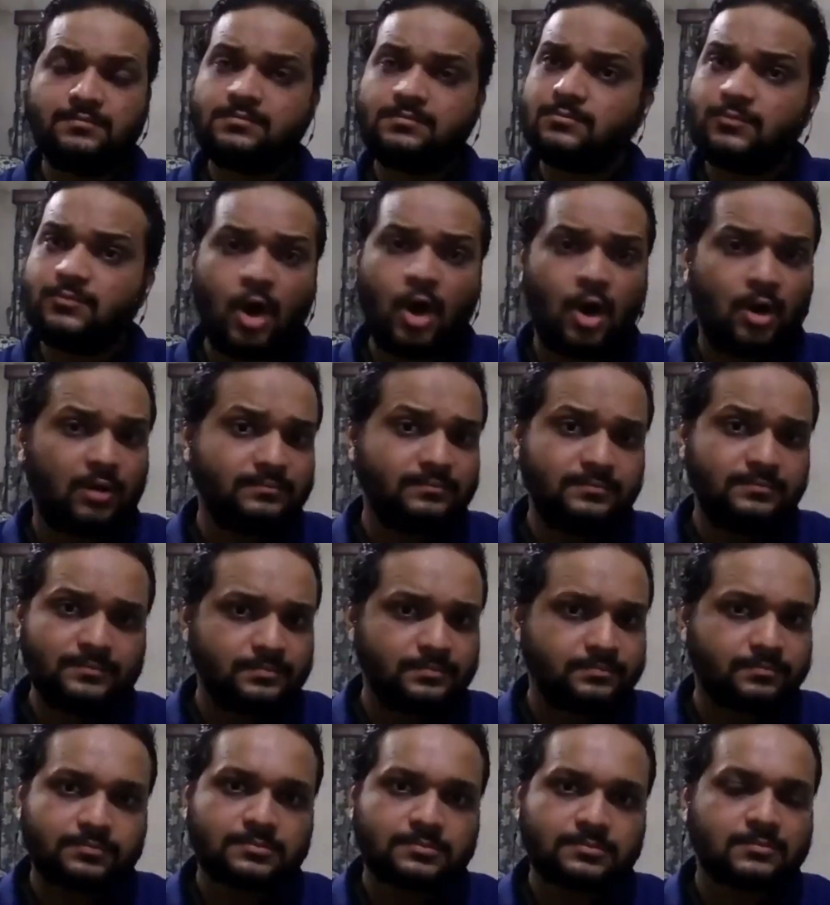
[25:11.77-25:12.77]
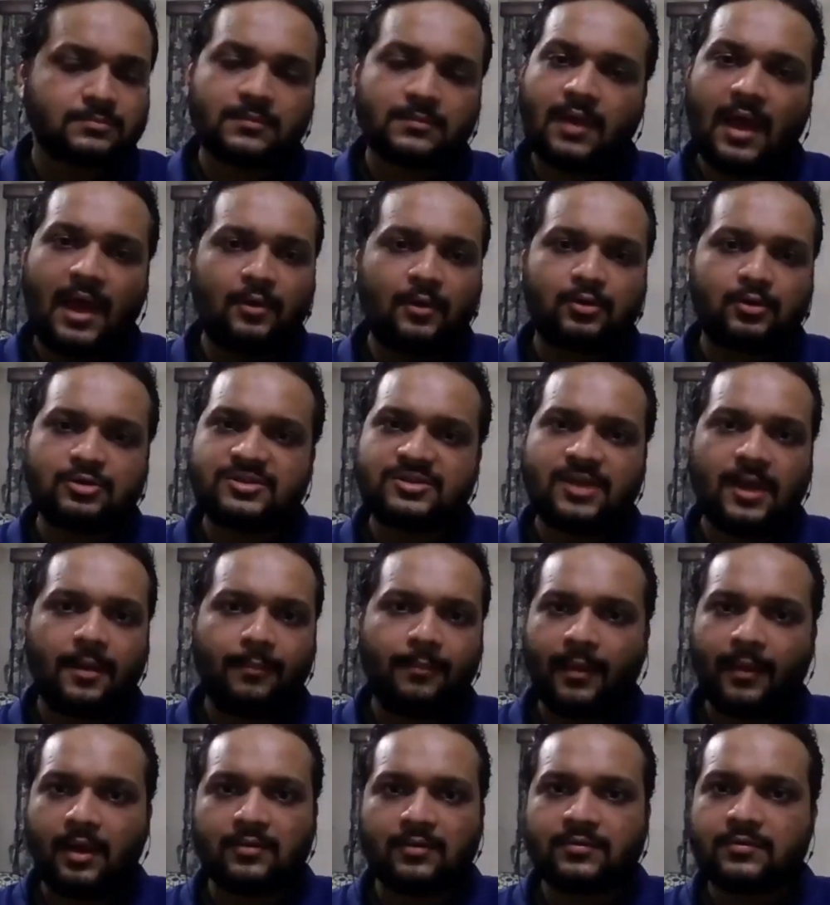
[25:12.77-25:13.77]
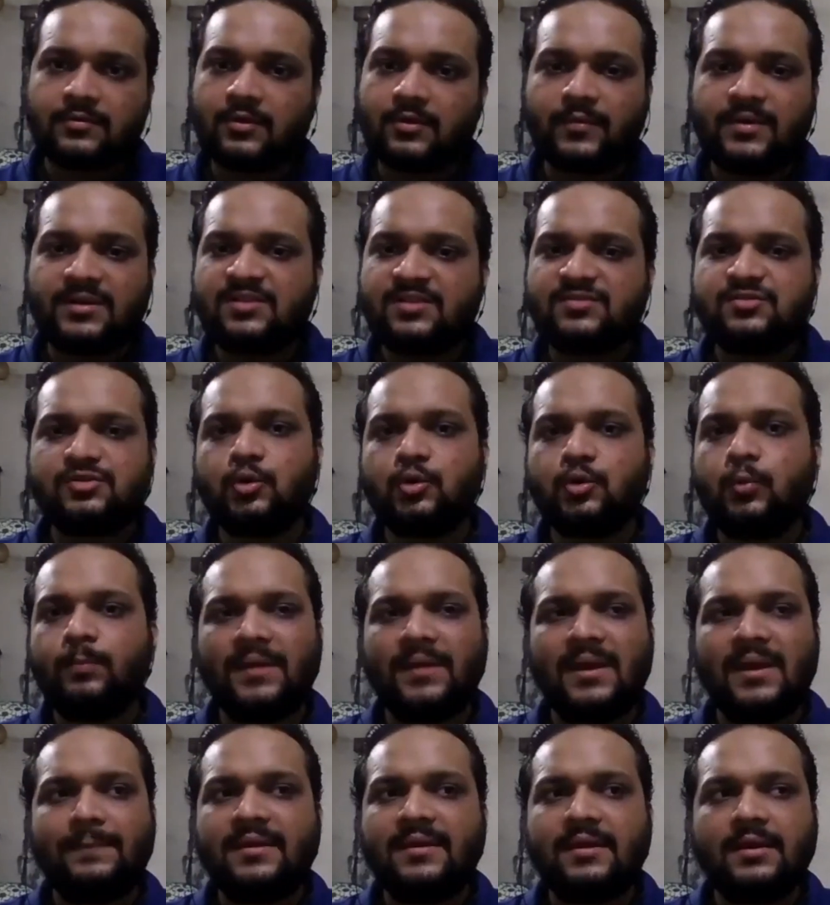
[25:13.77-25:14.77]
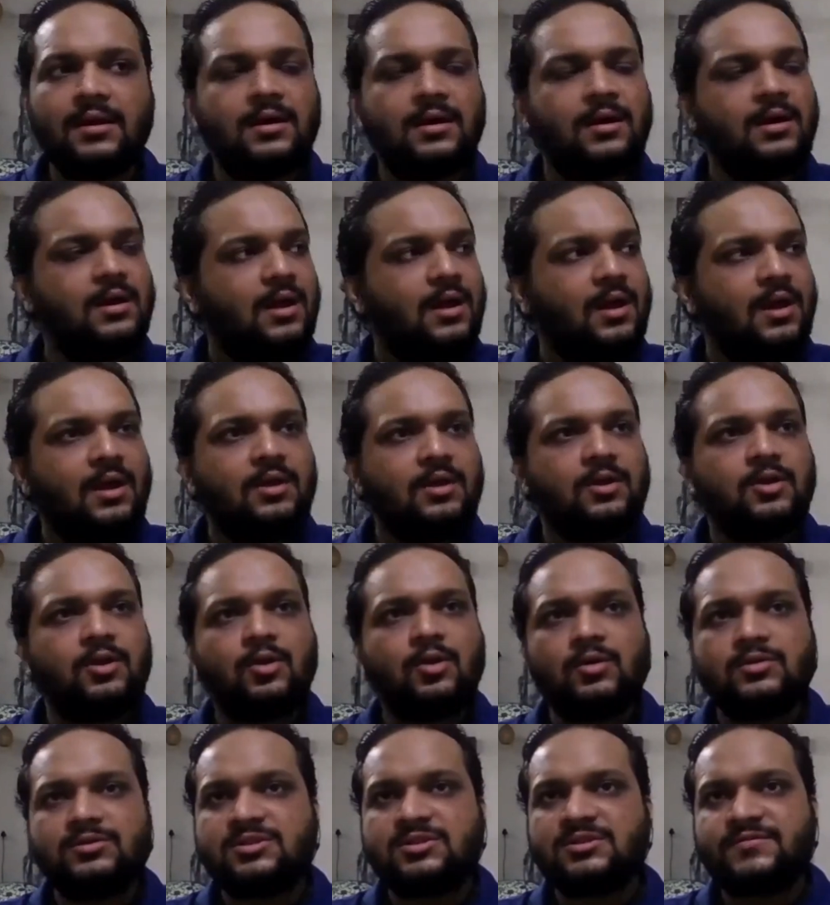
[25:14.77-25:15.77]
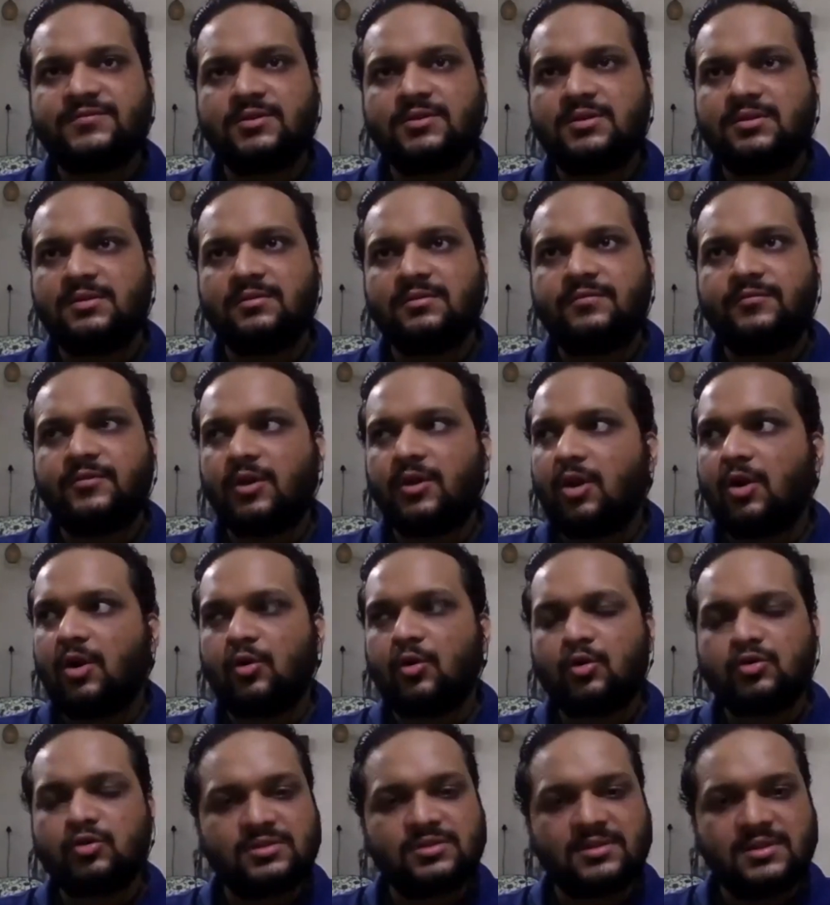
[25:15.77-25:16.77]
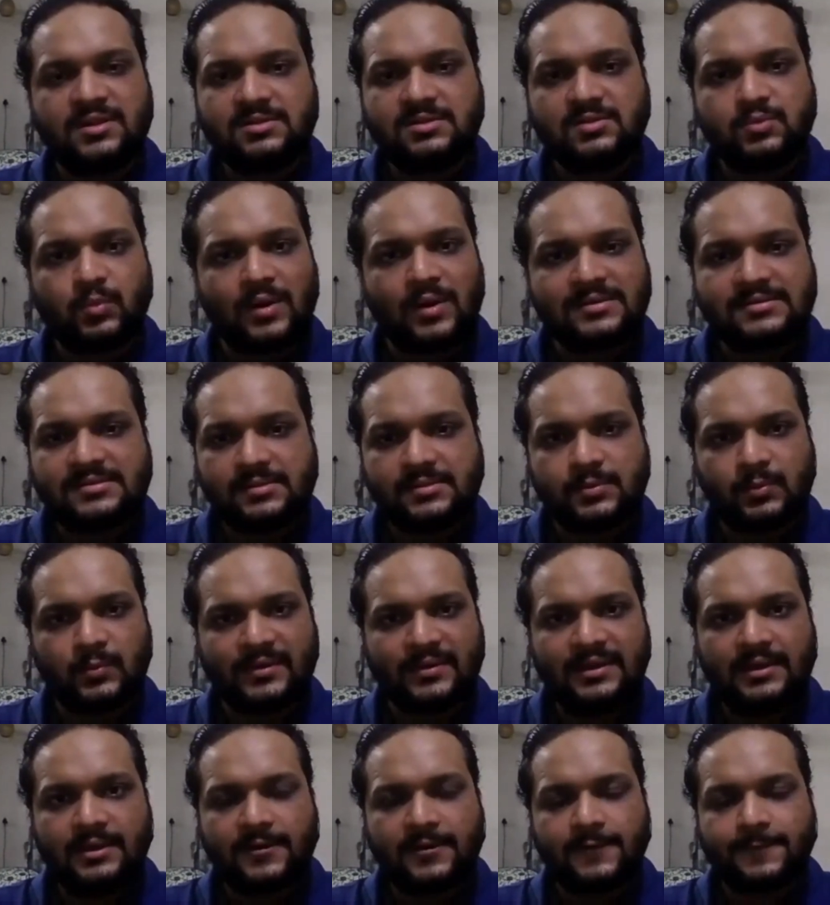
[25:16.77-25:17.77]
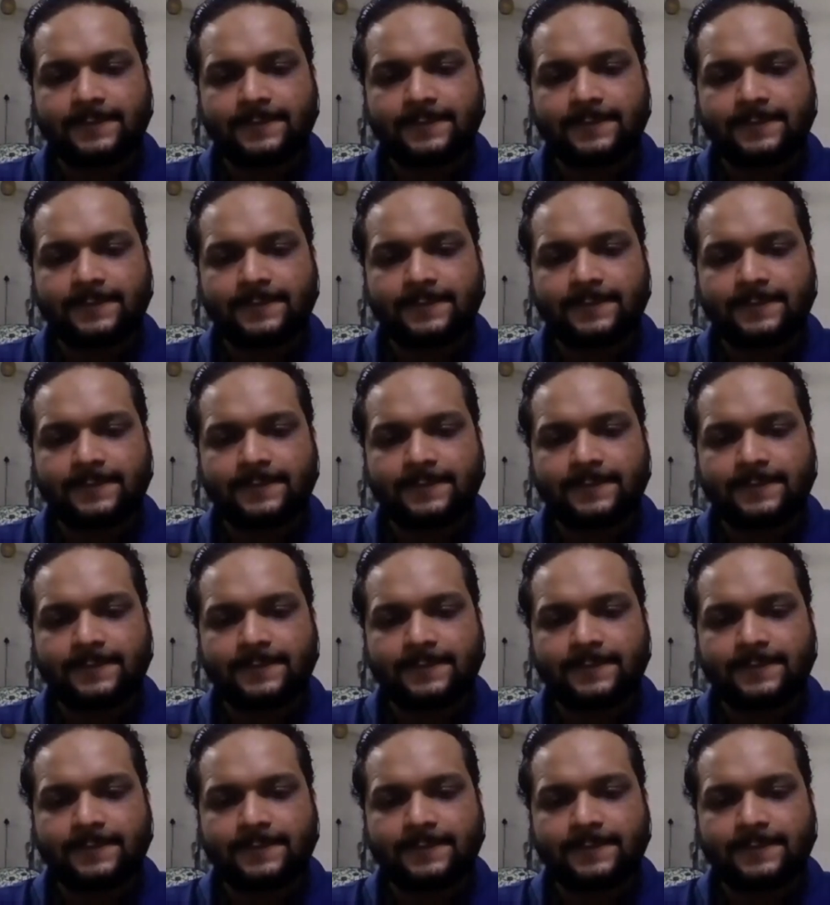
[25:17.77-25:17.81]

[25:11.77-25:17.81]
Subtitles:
No, I don't step out. So we just do maybe just for your groceries once a week.